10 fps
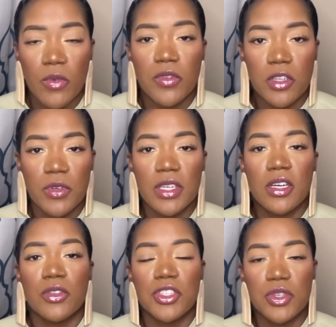with different
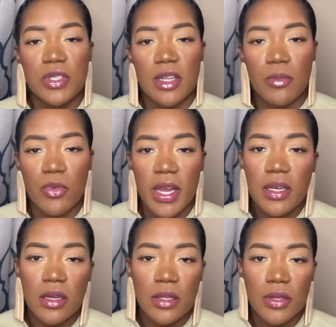colors using a bright
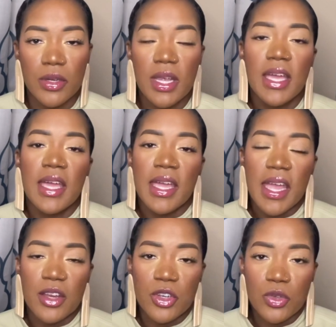color
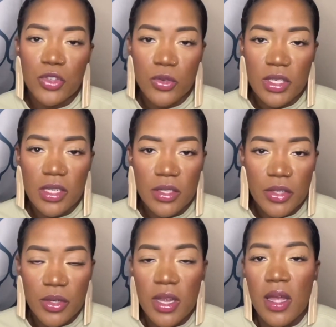and a neutral
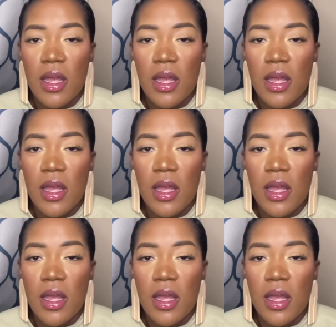color.